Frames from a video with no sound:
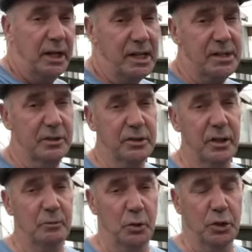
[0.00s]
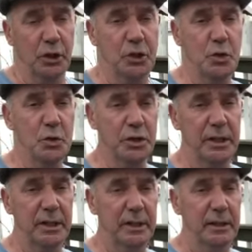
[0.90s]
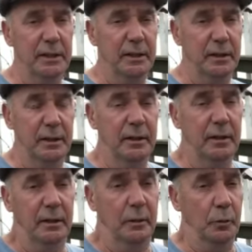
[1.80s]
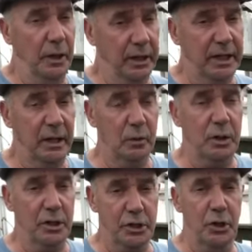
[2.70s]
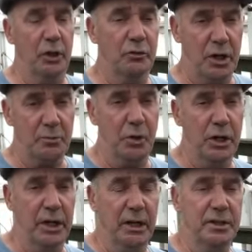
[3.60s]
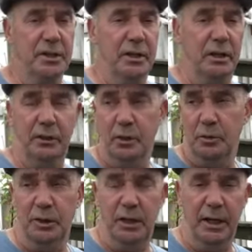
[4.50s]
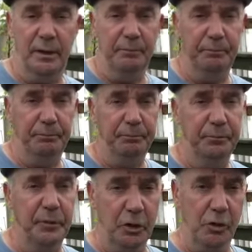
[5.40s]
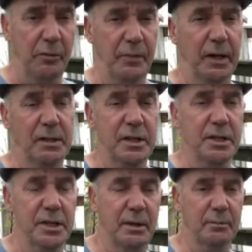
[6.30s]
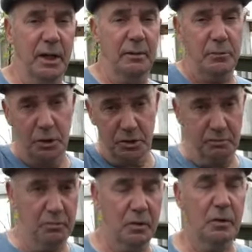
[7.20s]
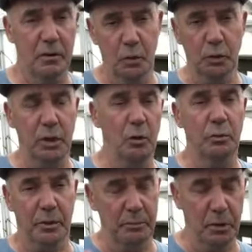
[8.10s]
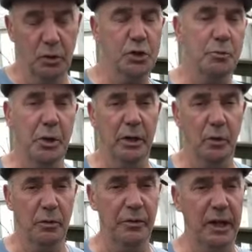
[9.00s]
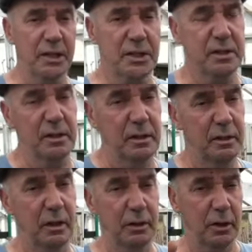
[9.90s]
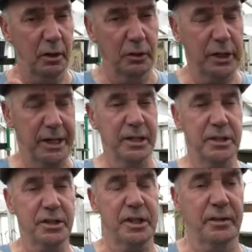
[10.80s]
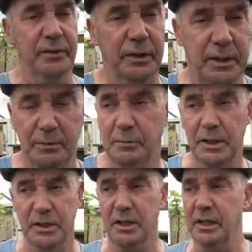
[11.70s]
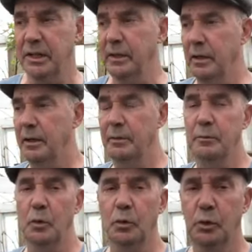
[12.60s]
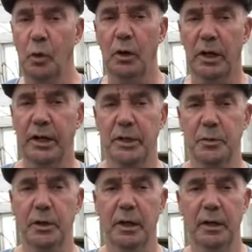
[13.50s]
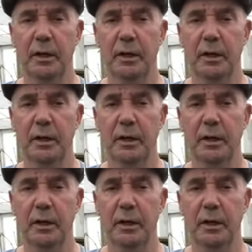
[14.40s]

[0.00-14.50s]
will last until Monday or Tuesday, when I can get out and I can start the raspberry canes, and I can do the grapevines at the same time. Just go down and give them a good spray down the vines on the canes itself and keep them nice and clean. But we'll do all that next week.